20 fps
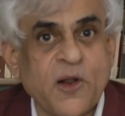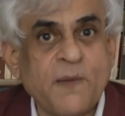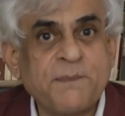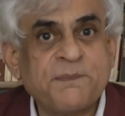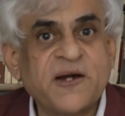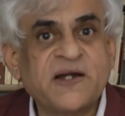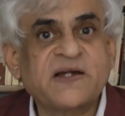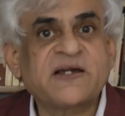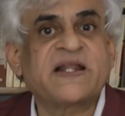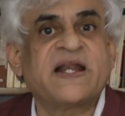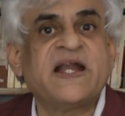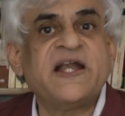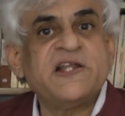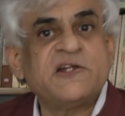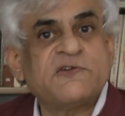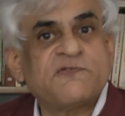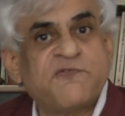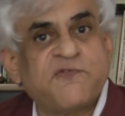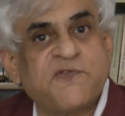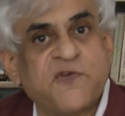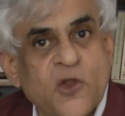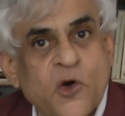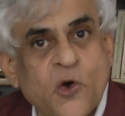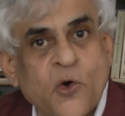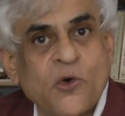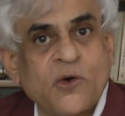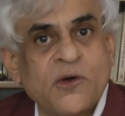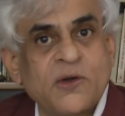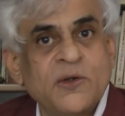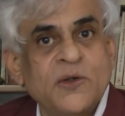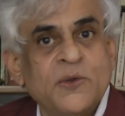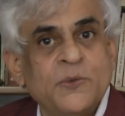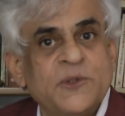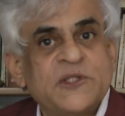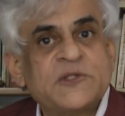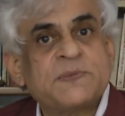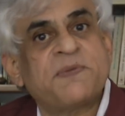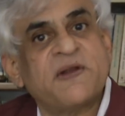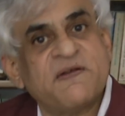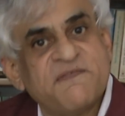a proper credit flow
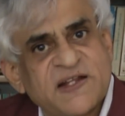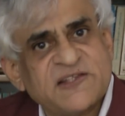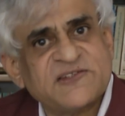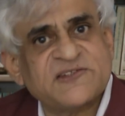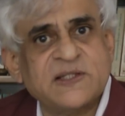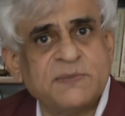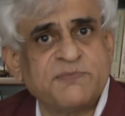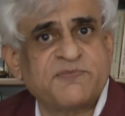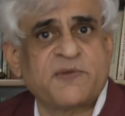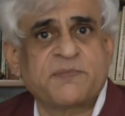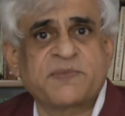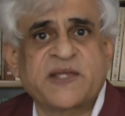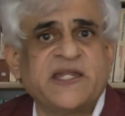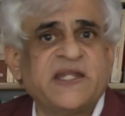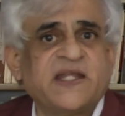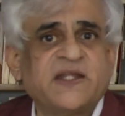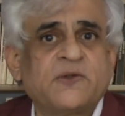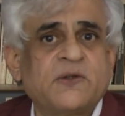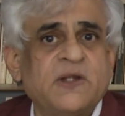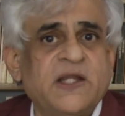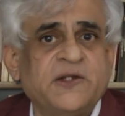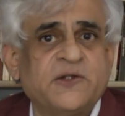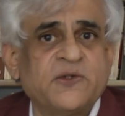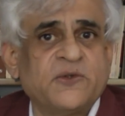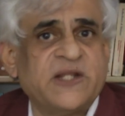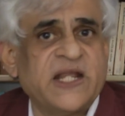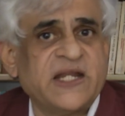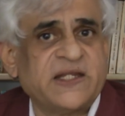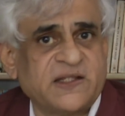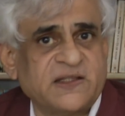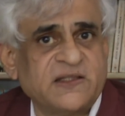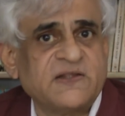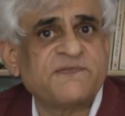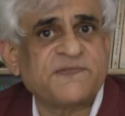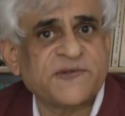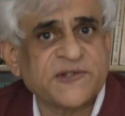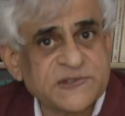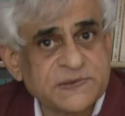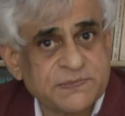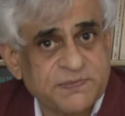which prevents them from getting into debt in
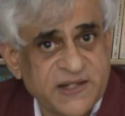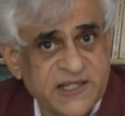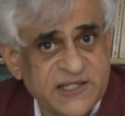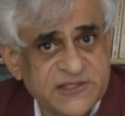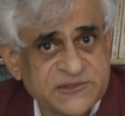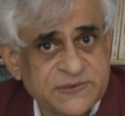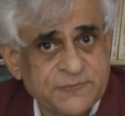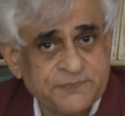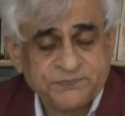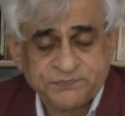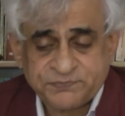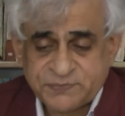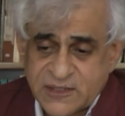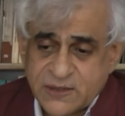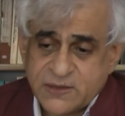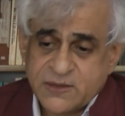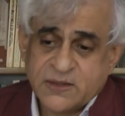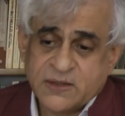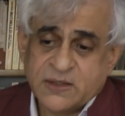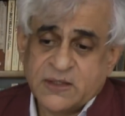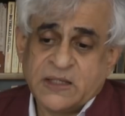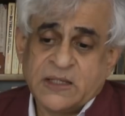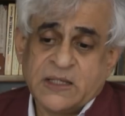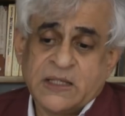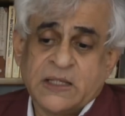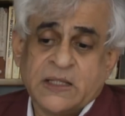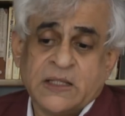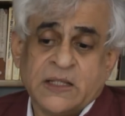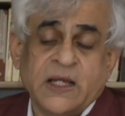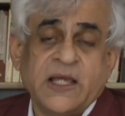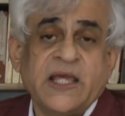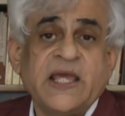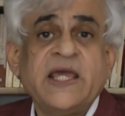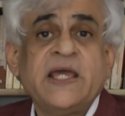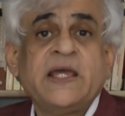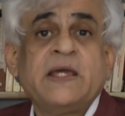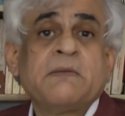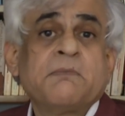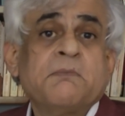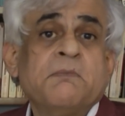the first place.
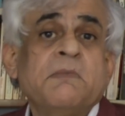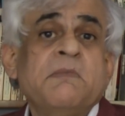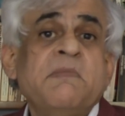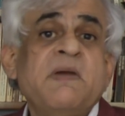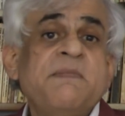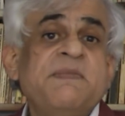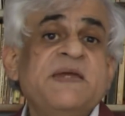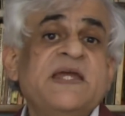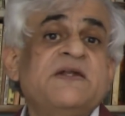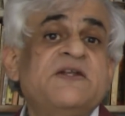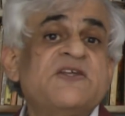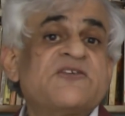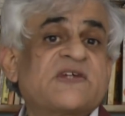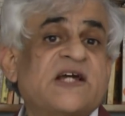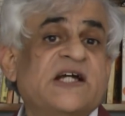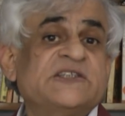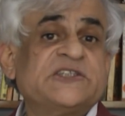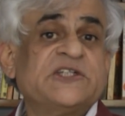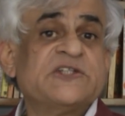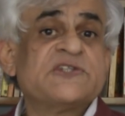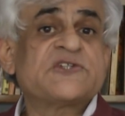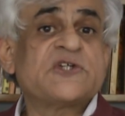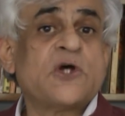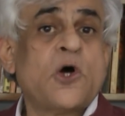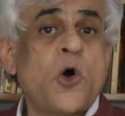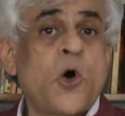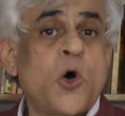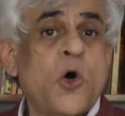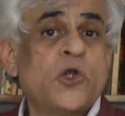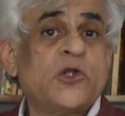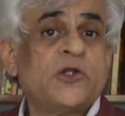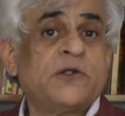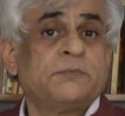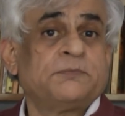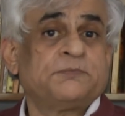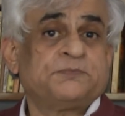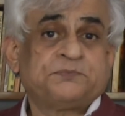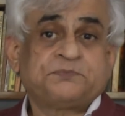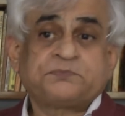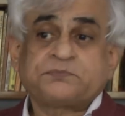Maybe discussions
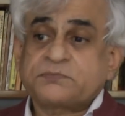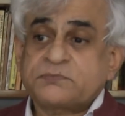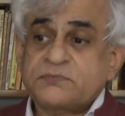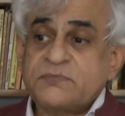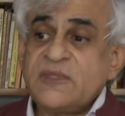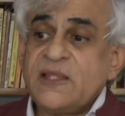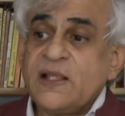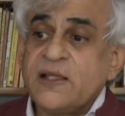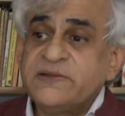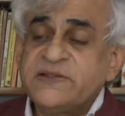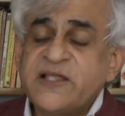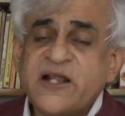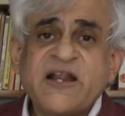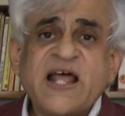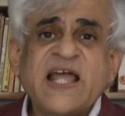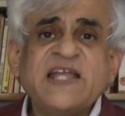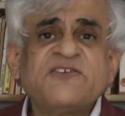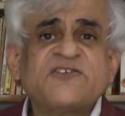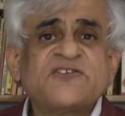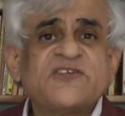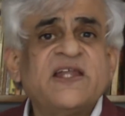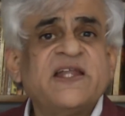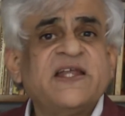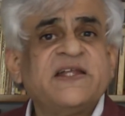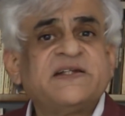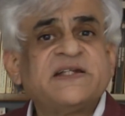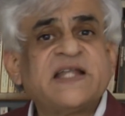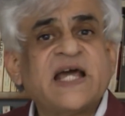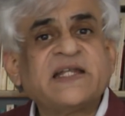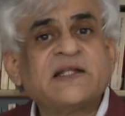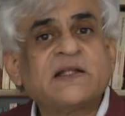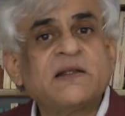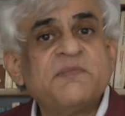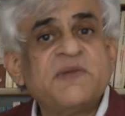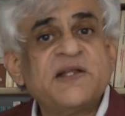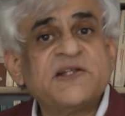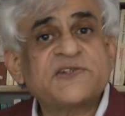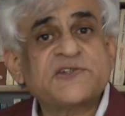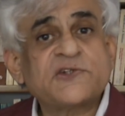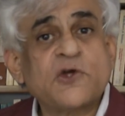on the rights and
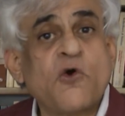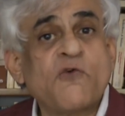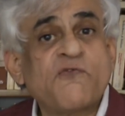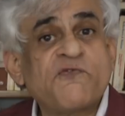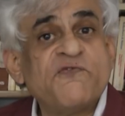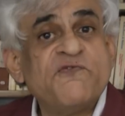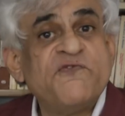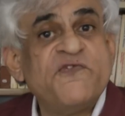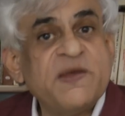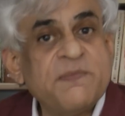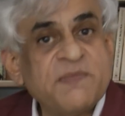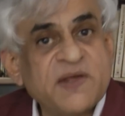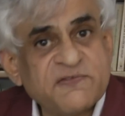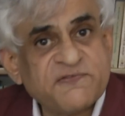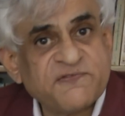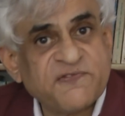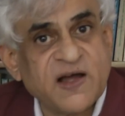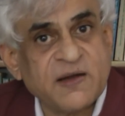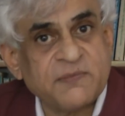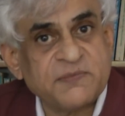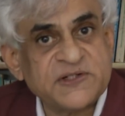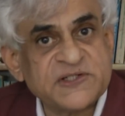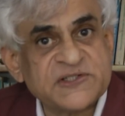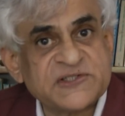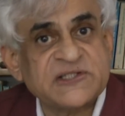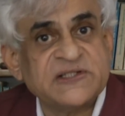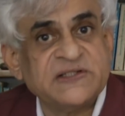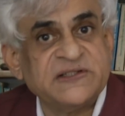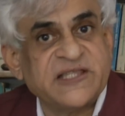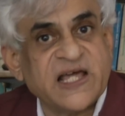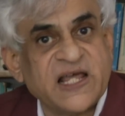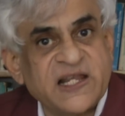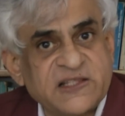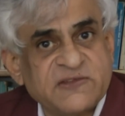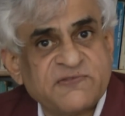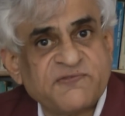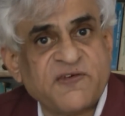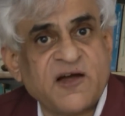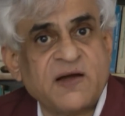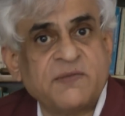entitlements of women farmers,
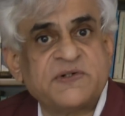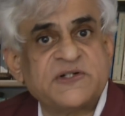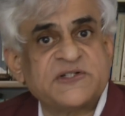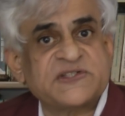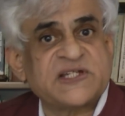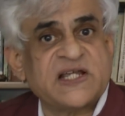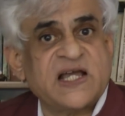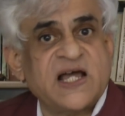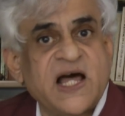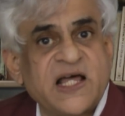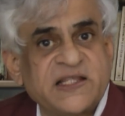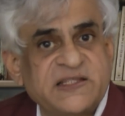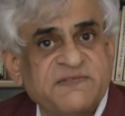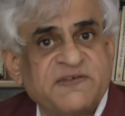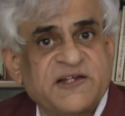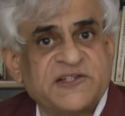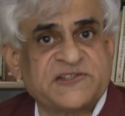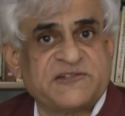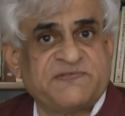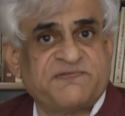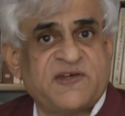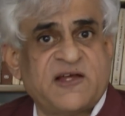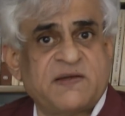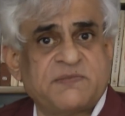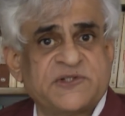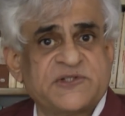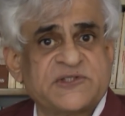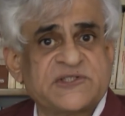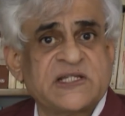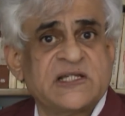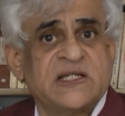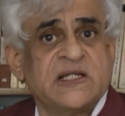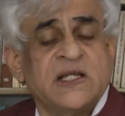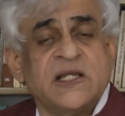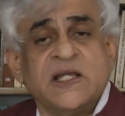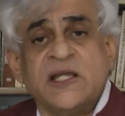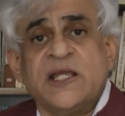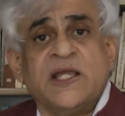Dalit farmers, Adivasi farmers.